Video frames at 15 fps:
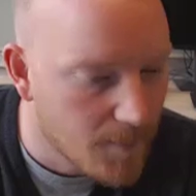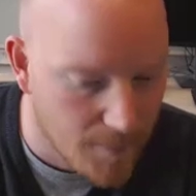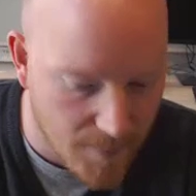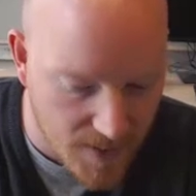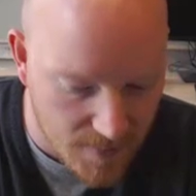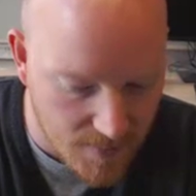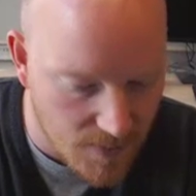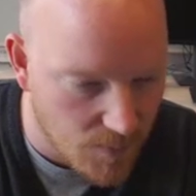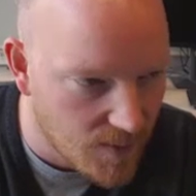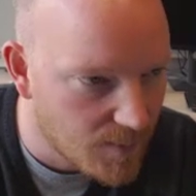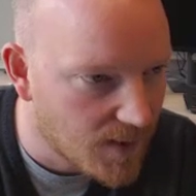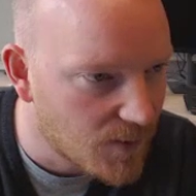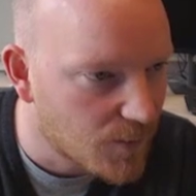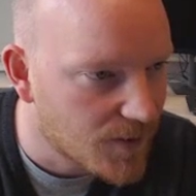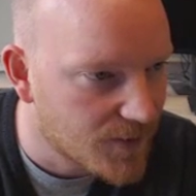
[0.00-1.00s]
we
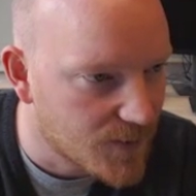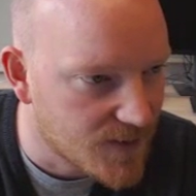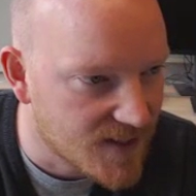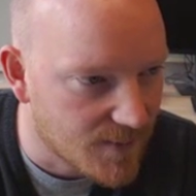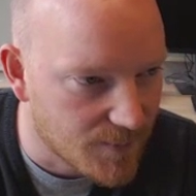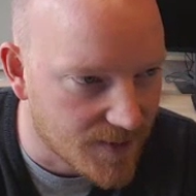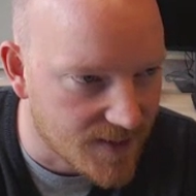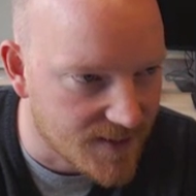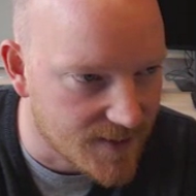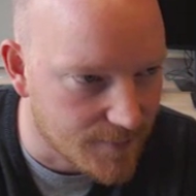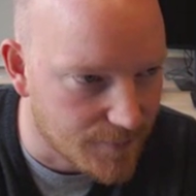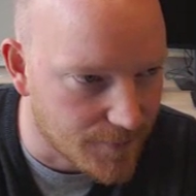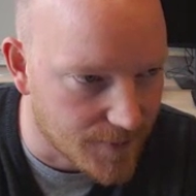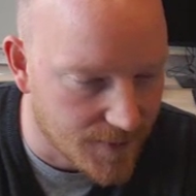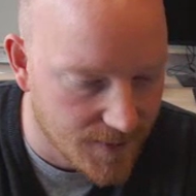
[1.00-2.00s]
might want to do something
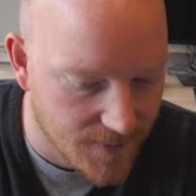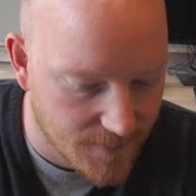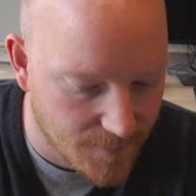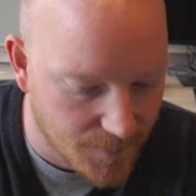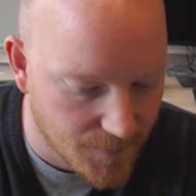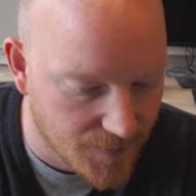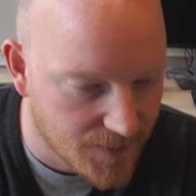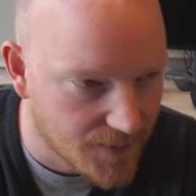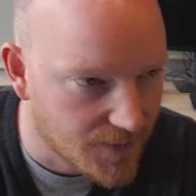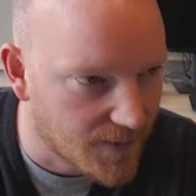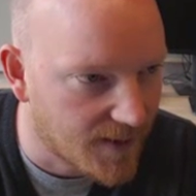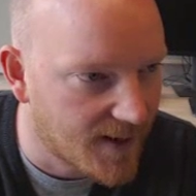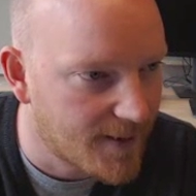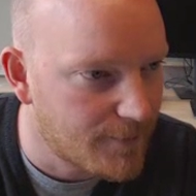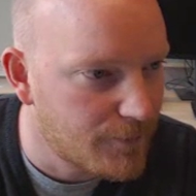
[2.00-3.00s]
different.
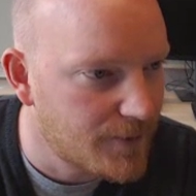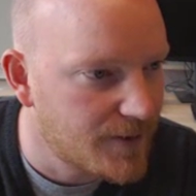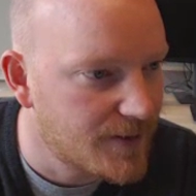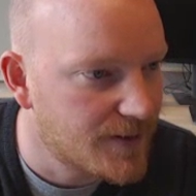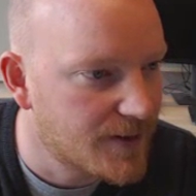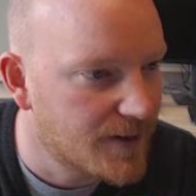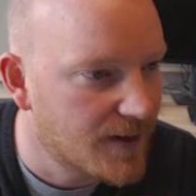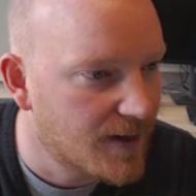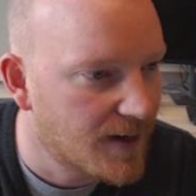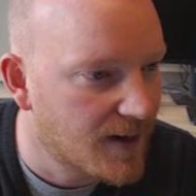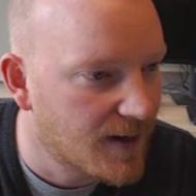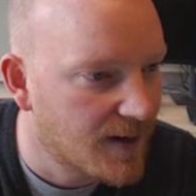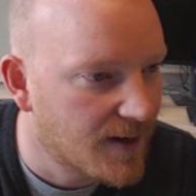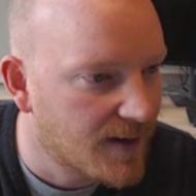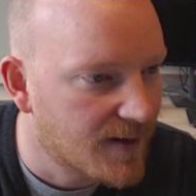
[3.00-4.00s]
So average
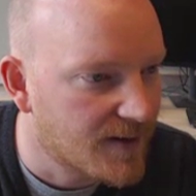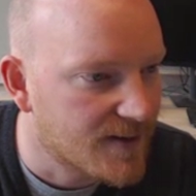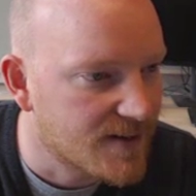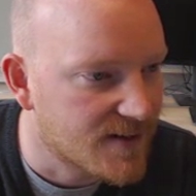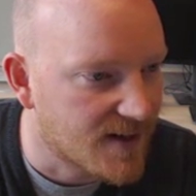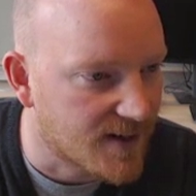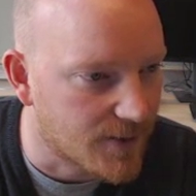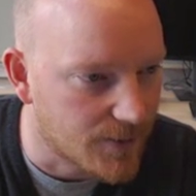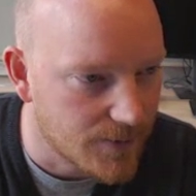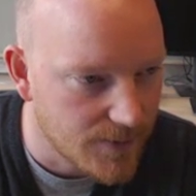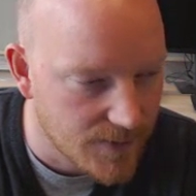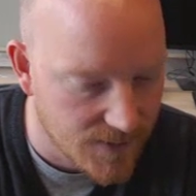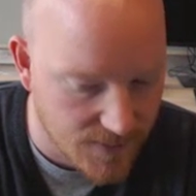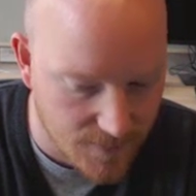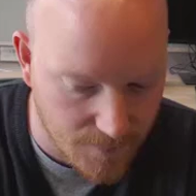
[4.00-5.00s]

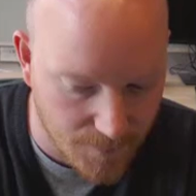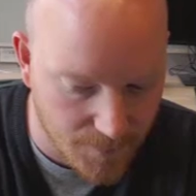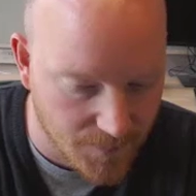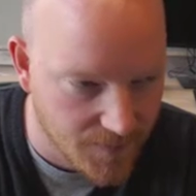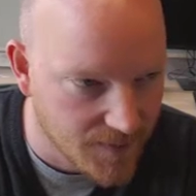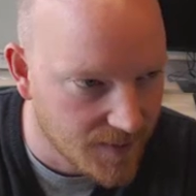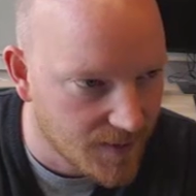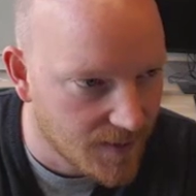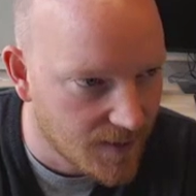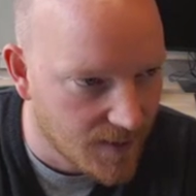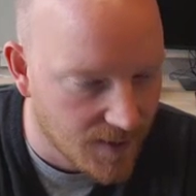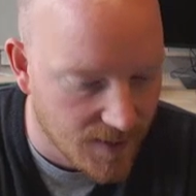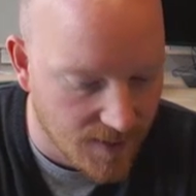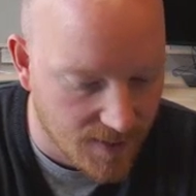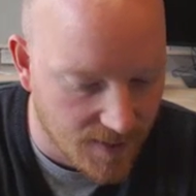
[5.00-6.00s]
sales,
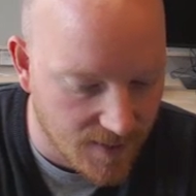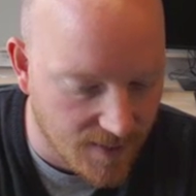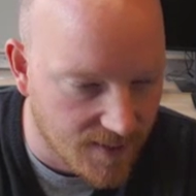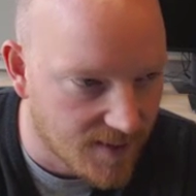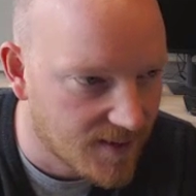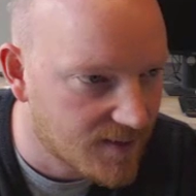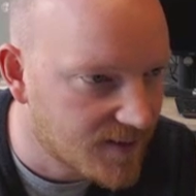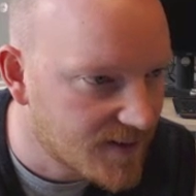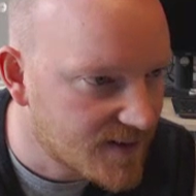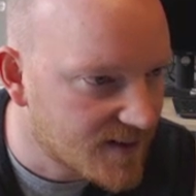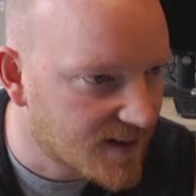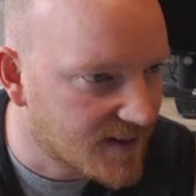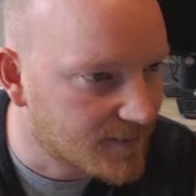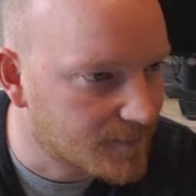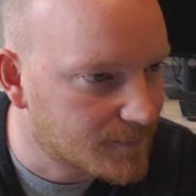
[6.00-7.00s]
let's
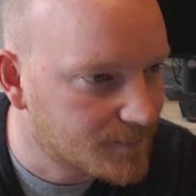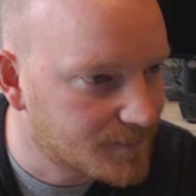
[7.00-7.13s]
say